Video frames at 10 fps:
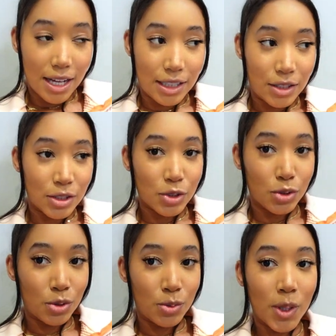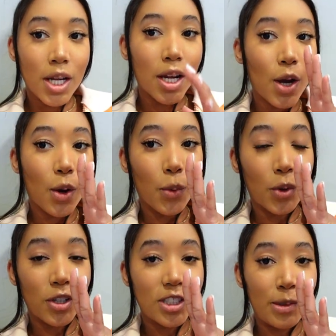I've also
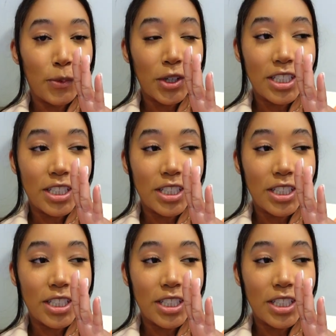ordered some more